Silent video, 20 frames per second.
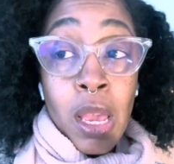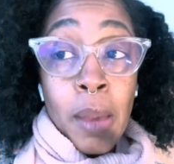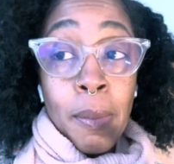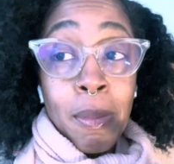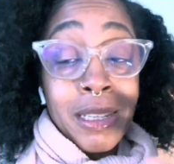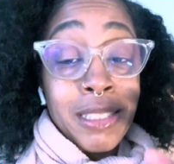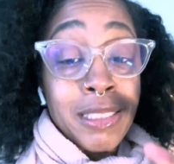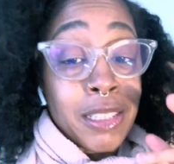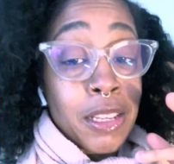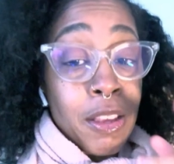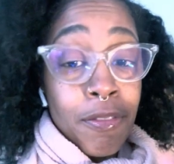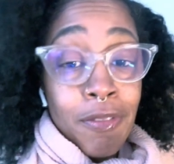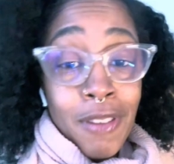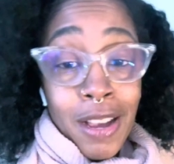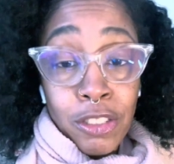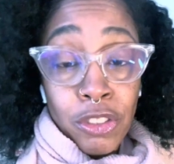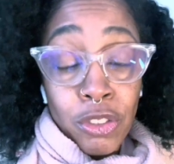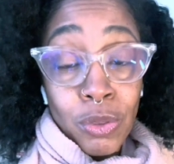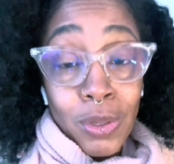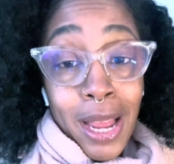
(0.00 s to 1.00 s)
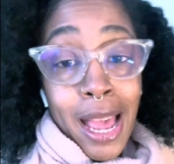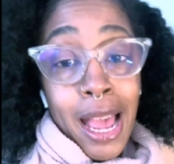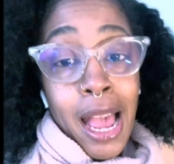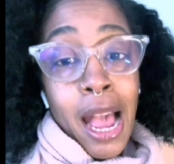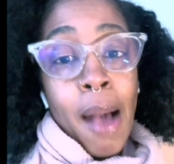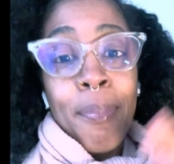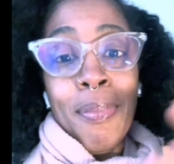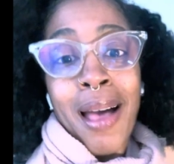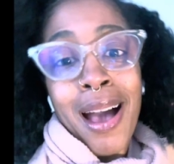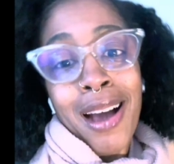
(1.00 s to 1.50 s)
because if I do that,
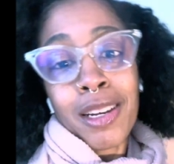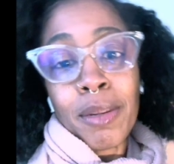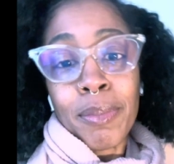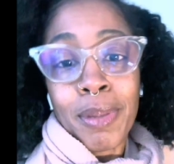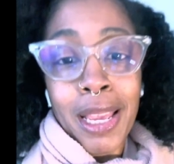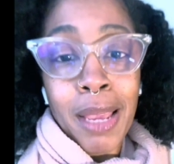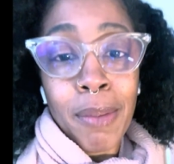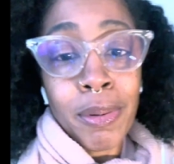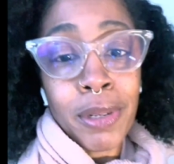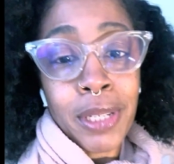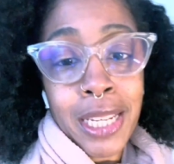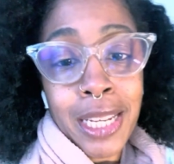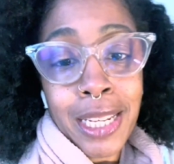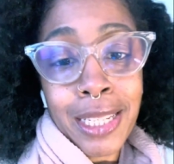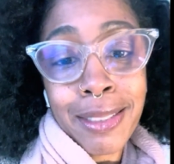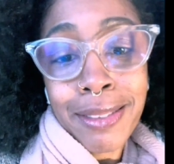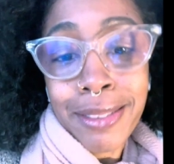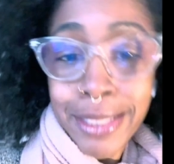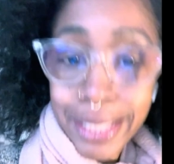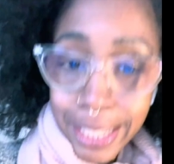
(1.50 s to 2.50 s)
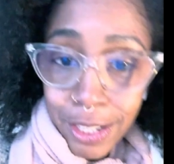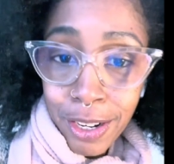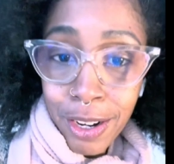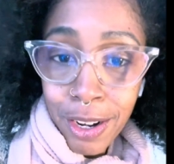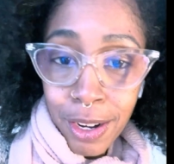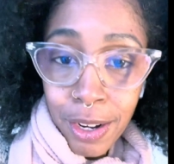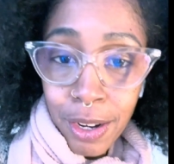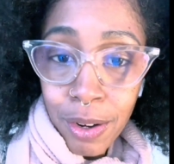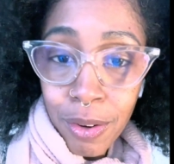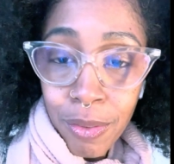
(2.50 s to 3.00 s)
I'm not going to be able to eat
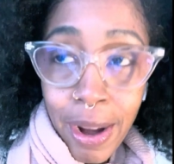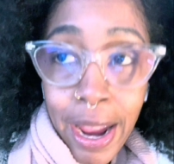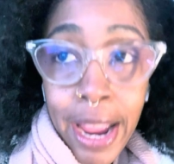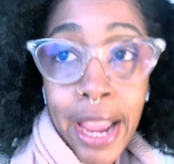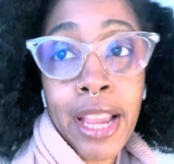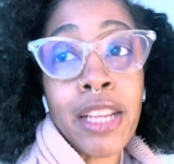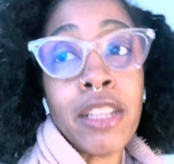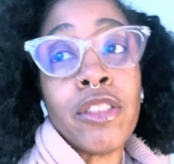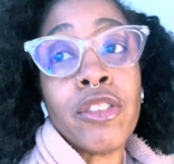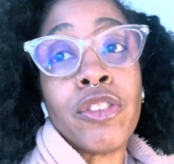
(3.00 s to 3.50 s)
dinner, right?